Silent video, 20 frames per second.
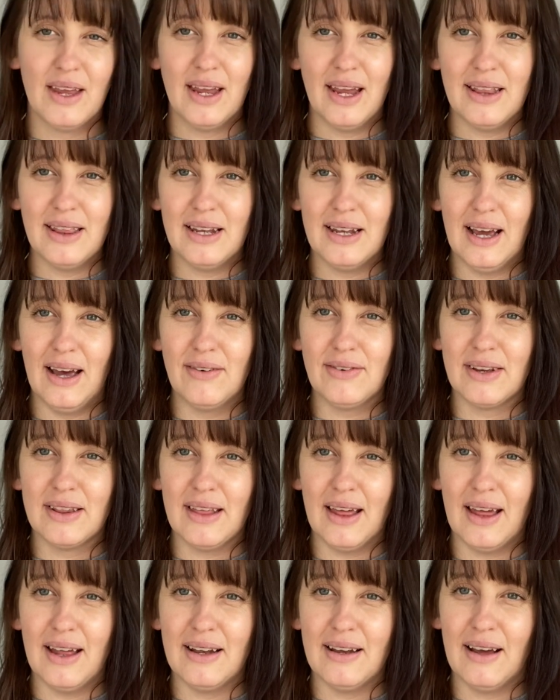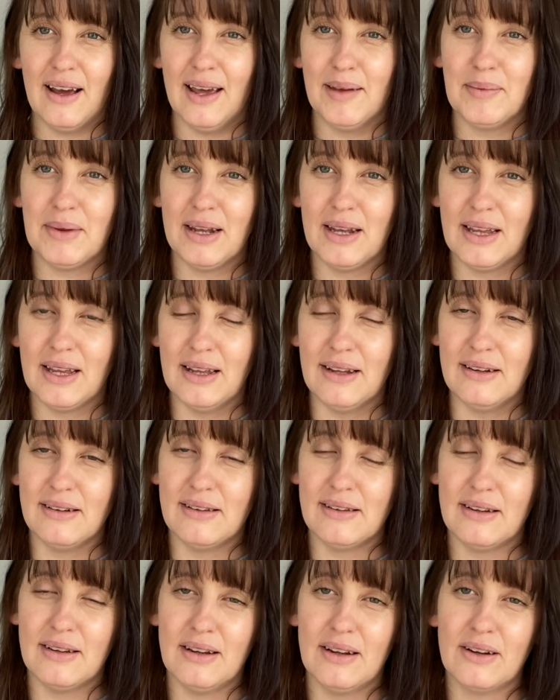And then after that, I'm gonna get
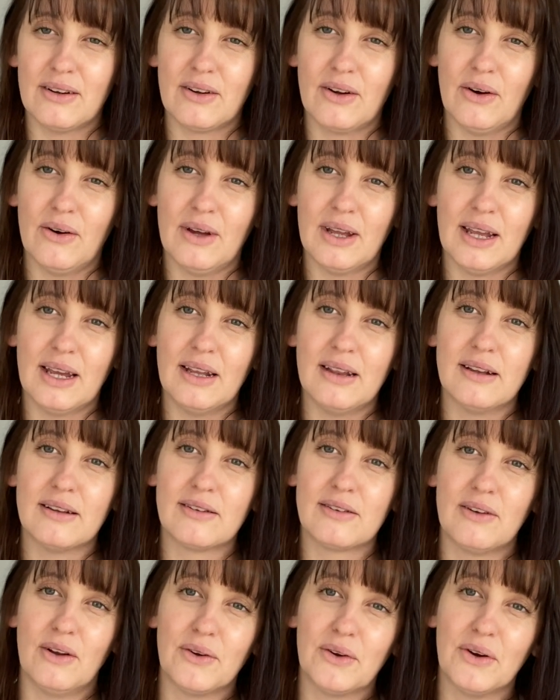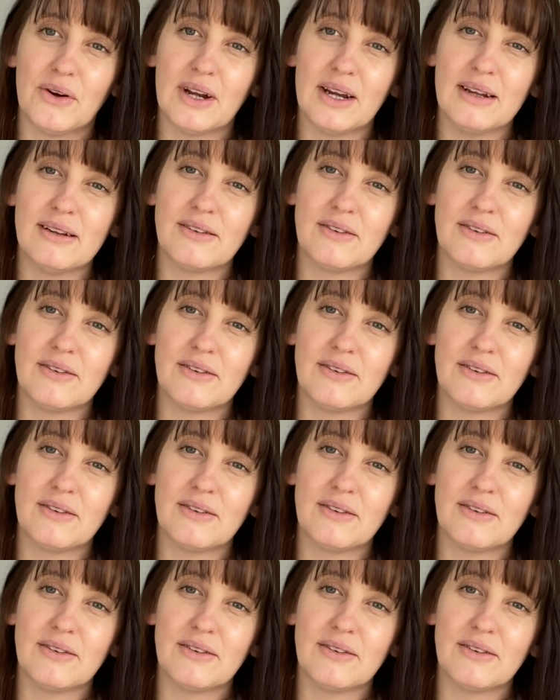dinner going in the slow cooker.